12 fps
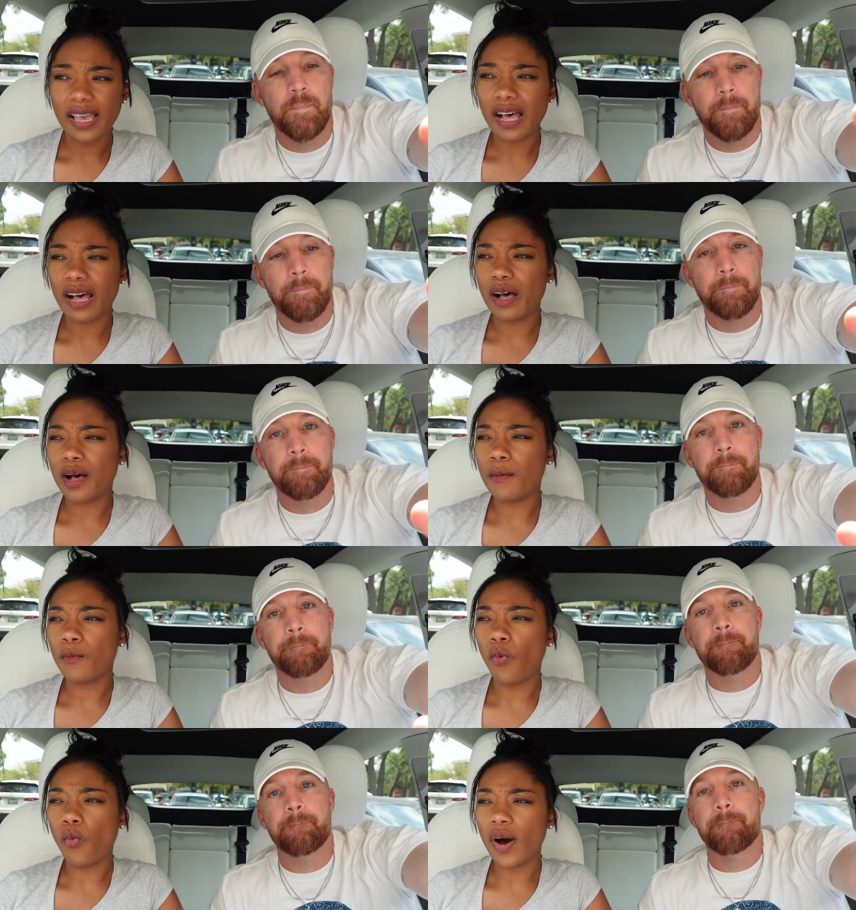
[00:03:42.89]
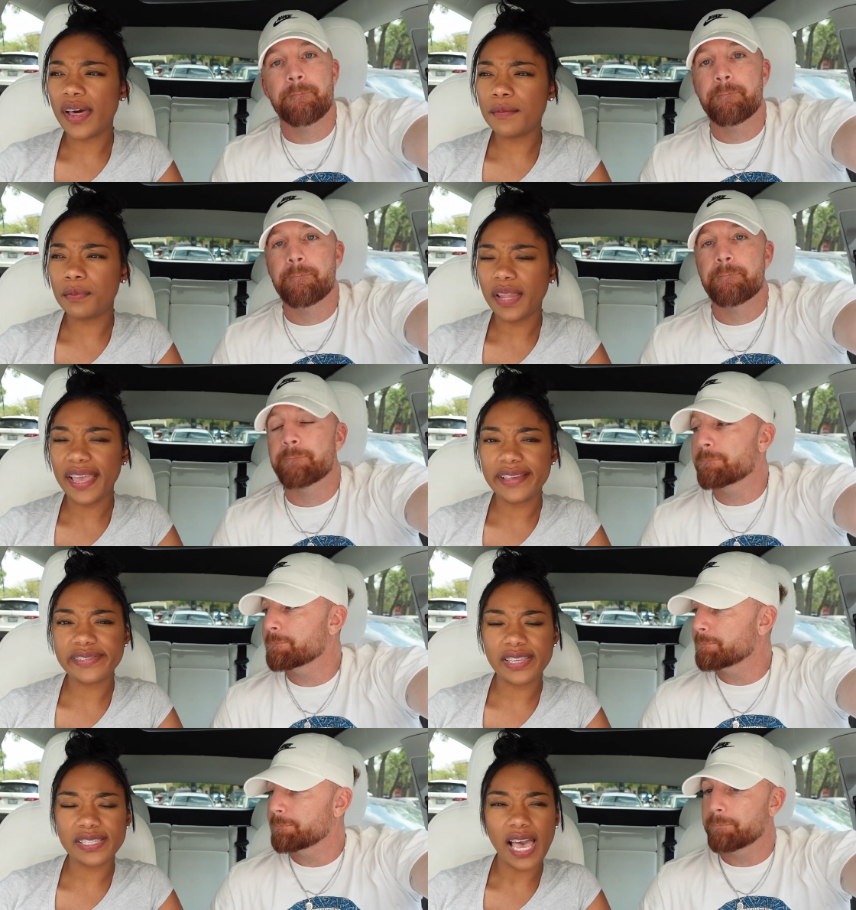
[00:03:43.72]
Speaker 1: Um, one
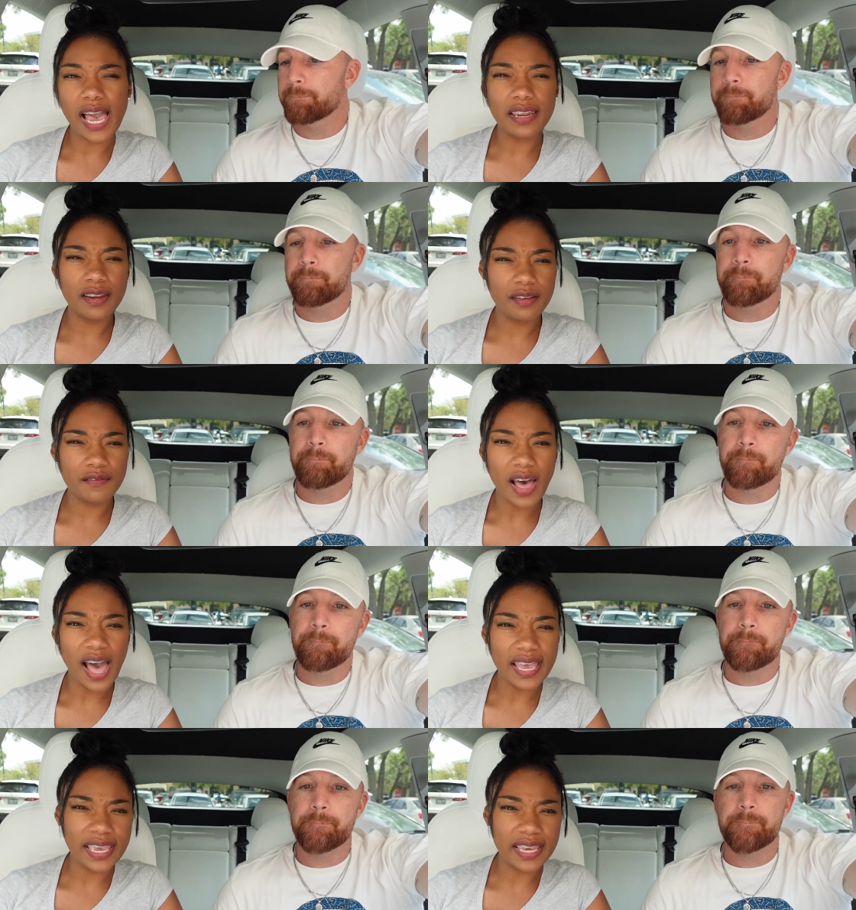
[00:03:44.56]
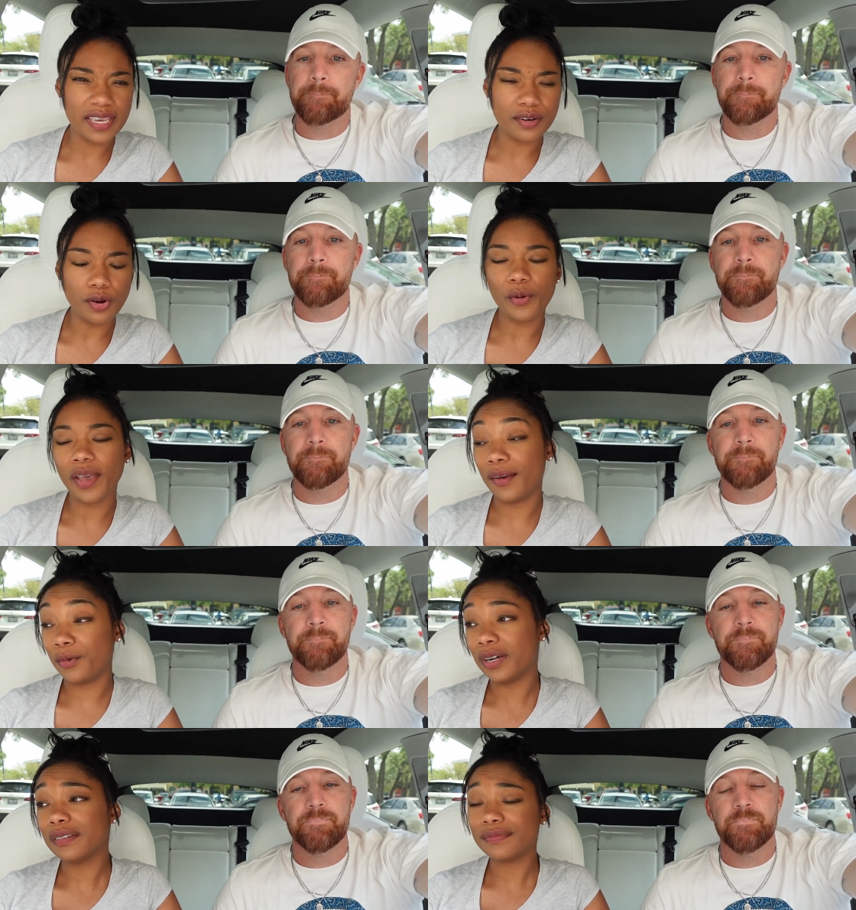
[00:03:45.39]
place is kind of high end. Okay,
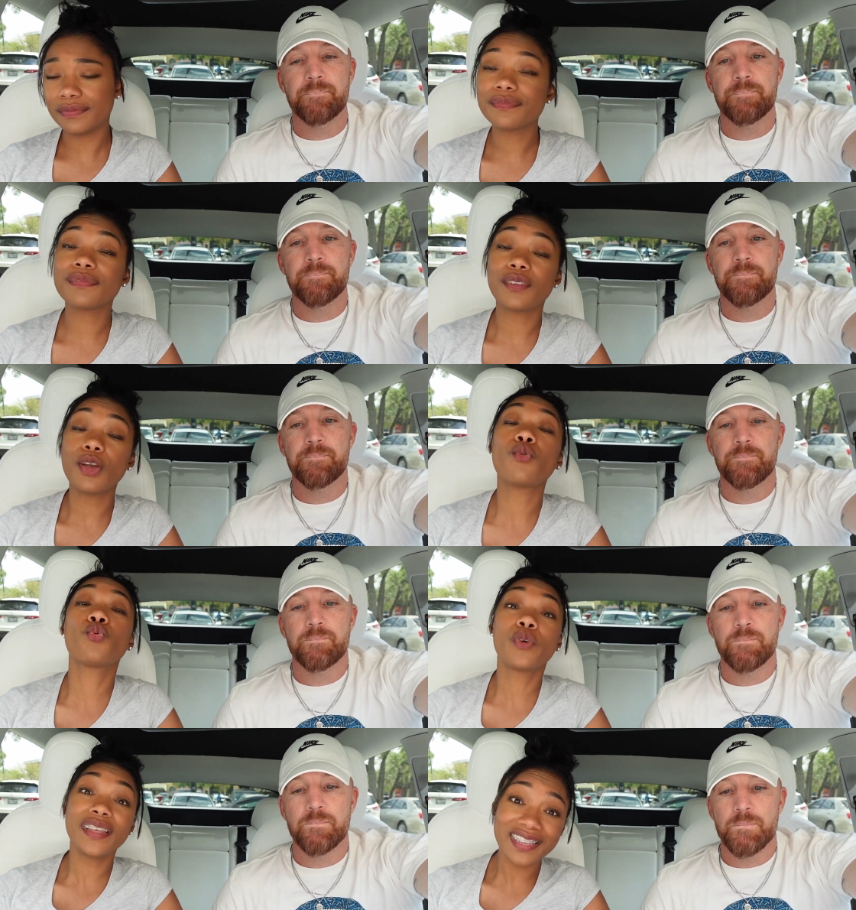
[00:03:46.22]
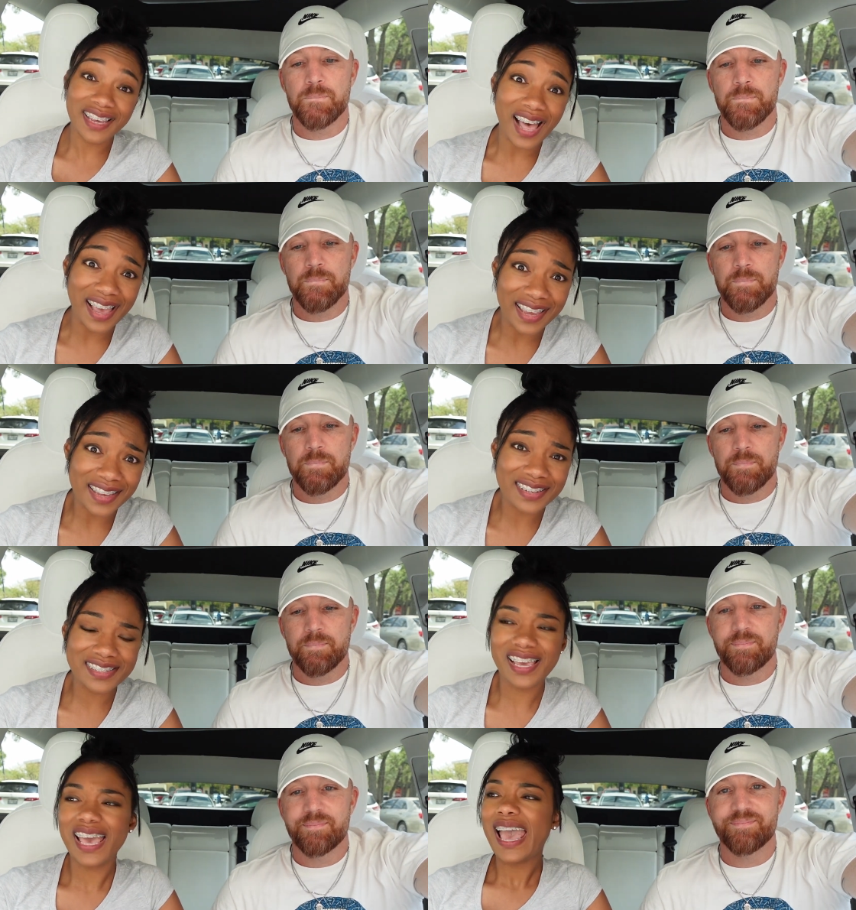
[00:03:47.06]
well, really high
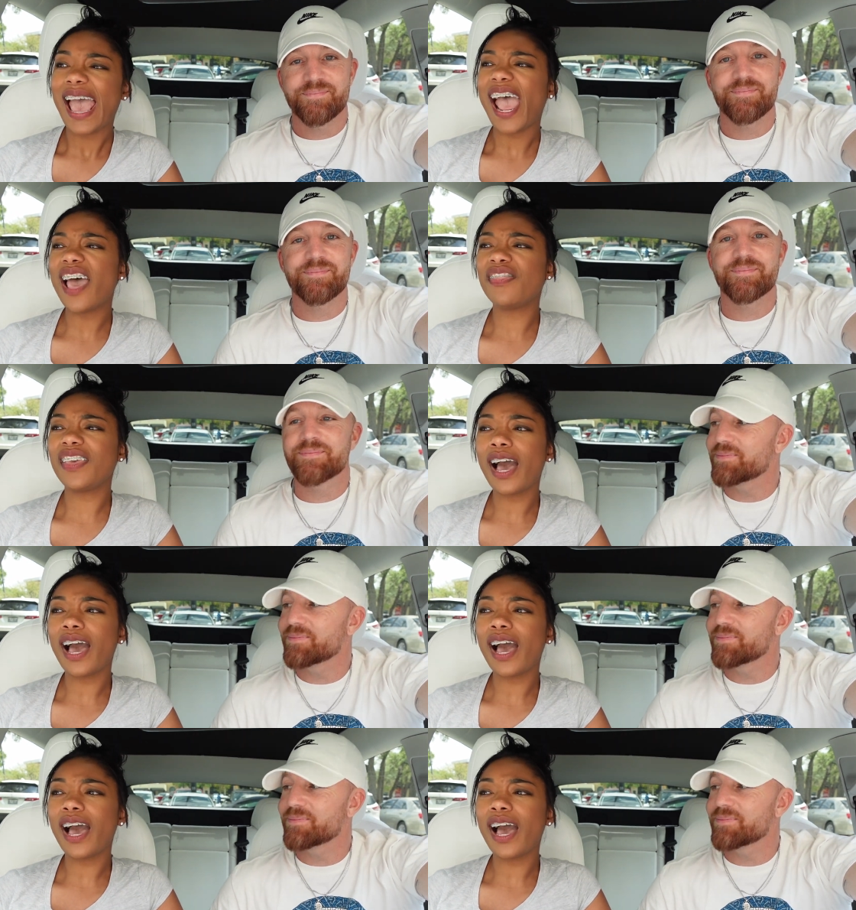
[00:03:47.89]
end. And the